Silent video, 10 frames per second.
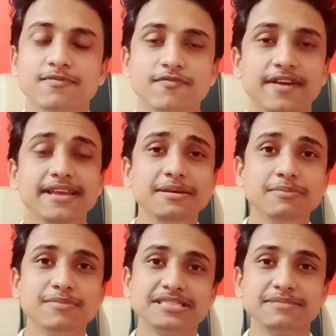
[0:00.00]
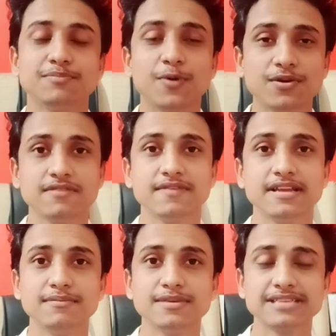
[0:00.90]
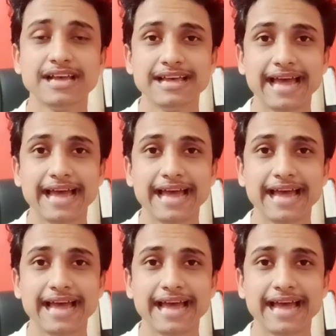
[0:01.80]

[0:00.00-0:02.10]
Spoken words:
very much important, very much